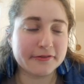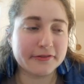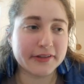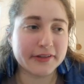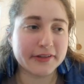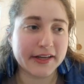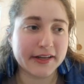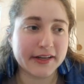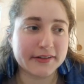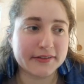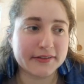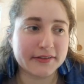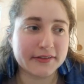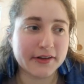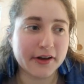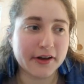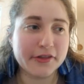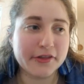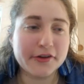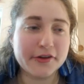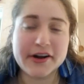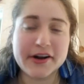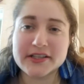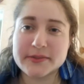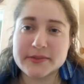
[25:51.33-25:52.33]
like
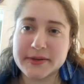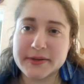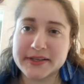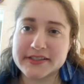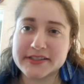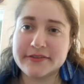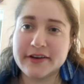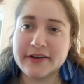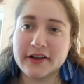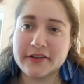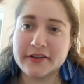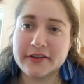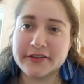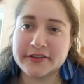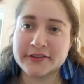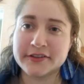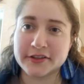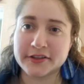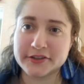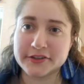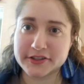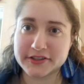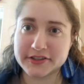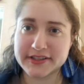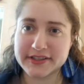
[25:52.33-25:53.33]
other aspects of health and
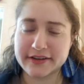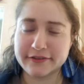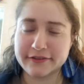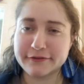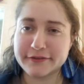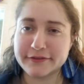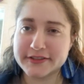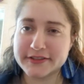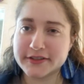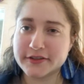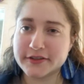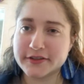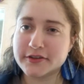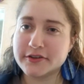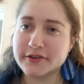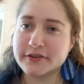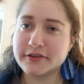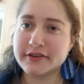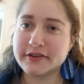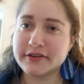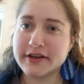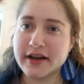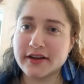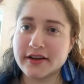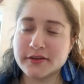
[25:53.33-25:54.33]
not just that
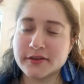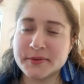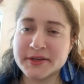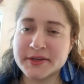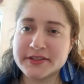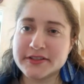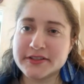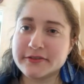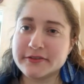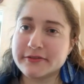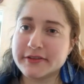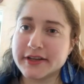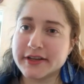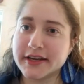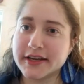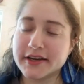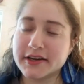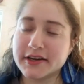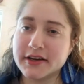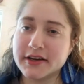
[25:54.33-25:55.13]
physical element of like